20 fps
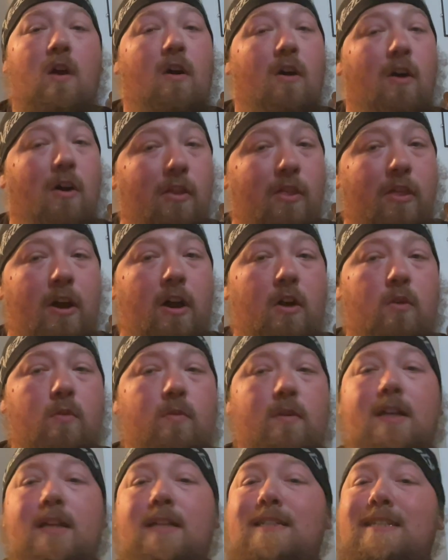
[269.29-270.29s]
Although,
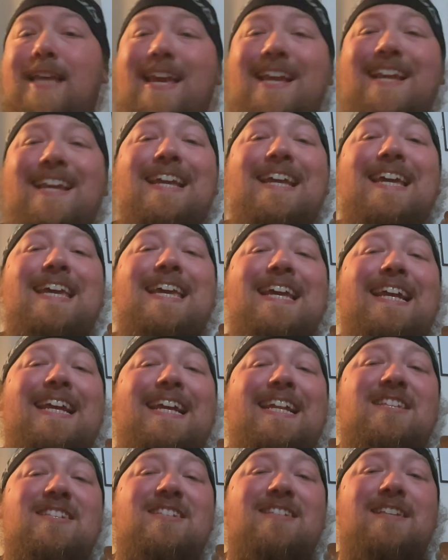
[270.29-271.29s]
taking a hit
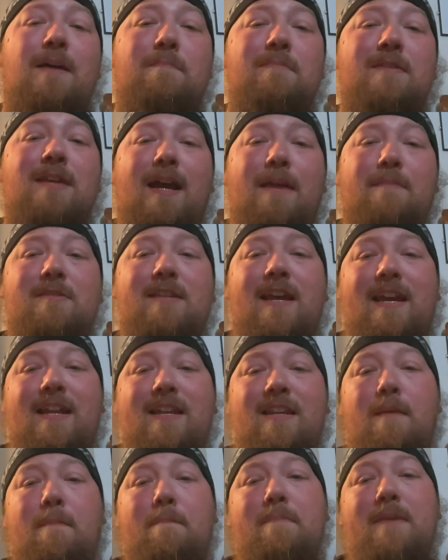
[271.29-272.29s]
can sometimes
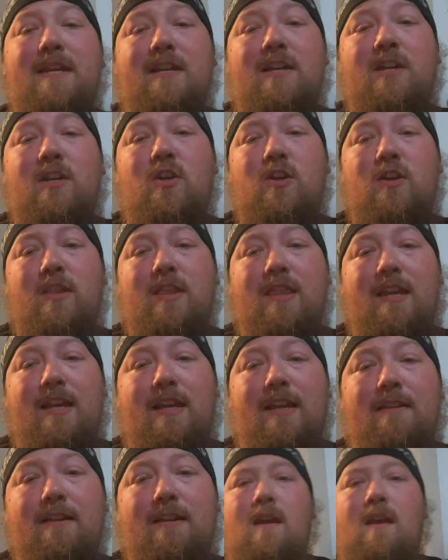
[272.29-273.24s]
end up being a good thing.